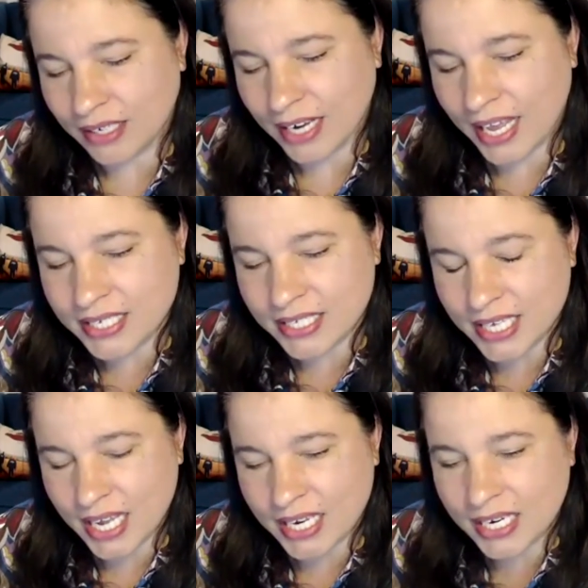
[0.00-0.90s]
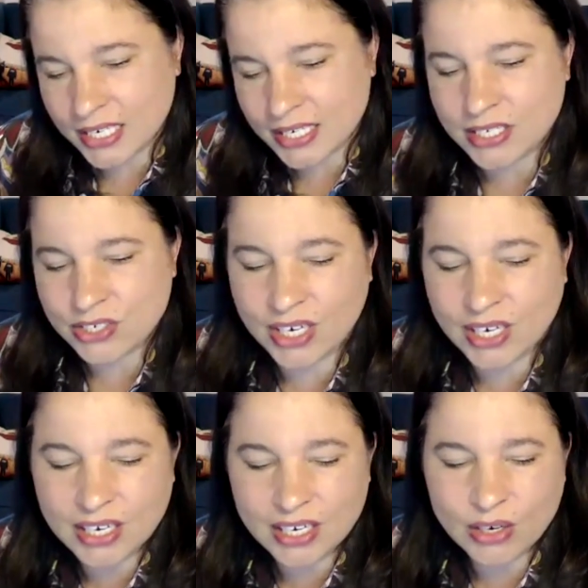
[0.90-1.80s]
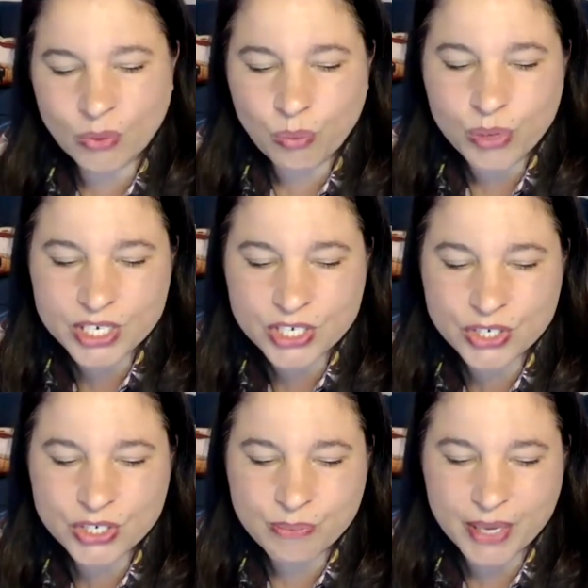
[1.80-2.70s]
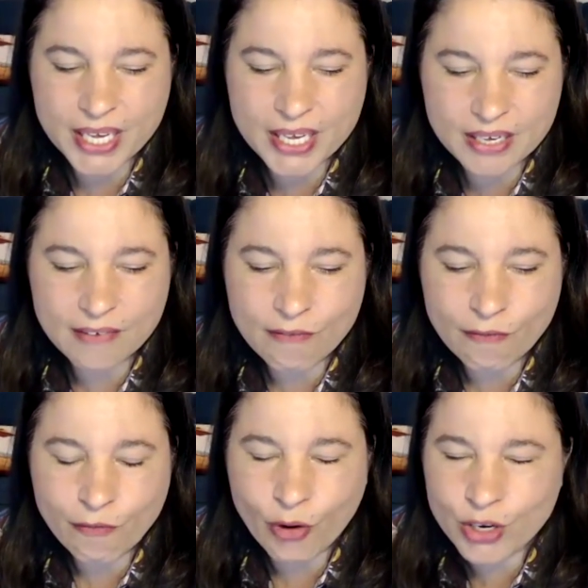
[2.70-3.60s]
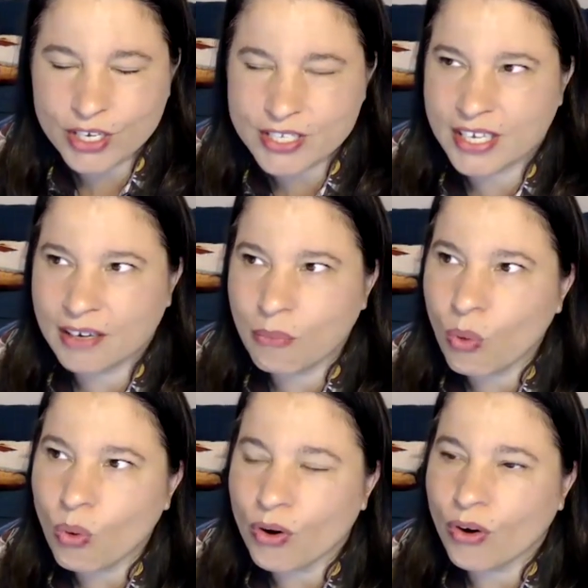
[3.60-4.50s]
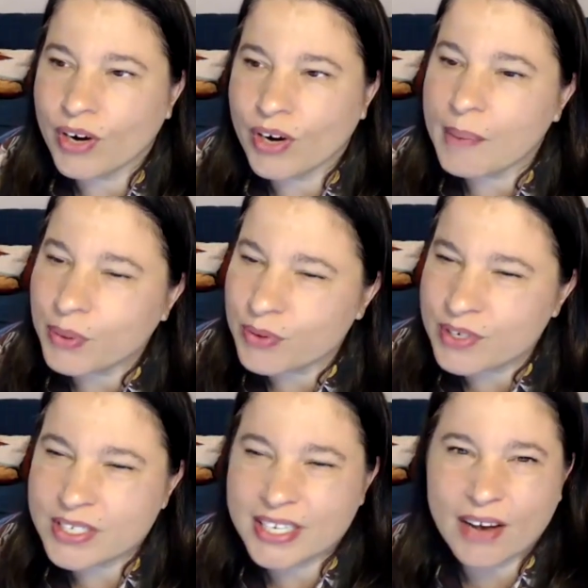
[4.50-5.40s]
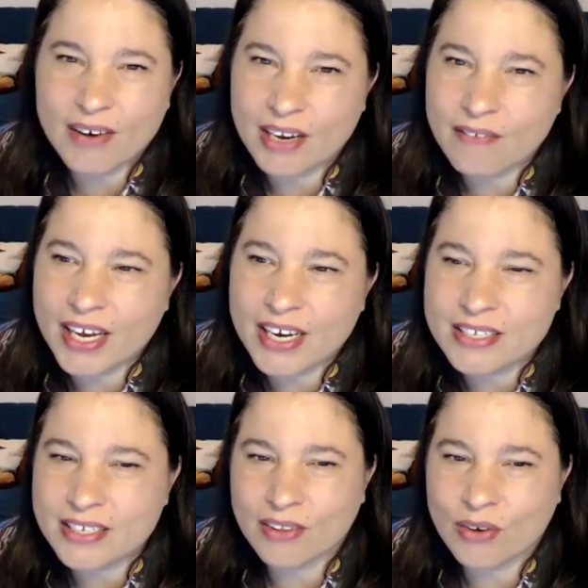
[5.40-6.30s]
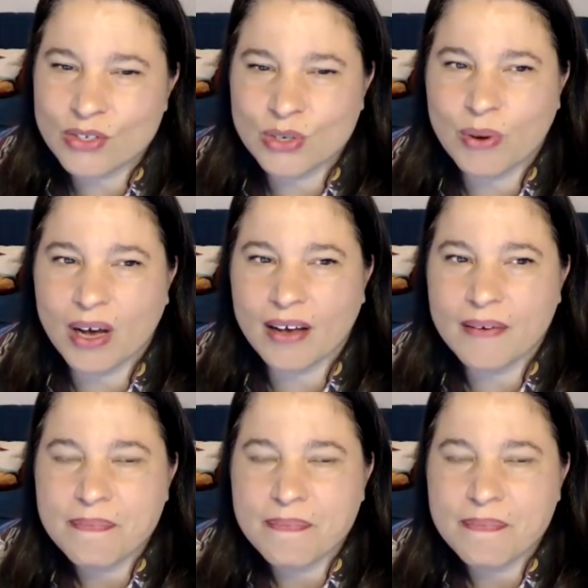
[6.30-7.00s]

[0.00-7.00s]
as an industry, we should be focusing more on our builders and our innovators and those who are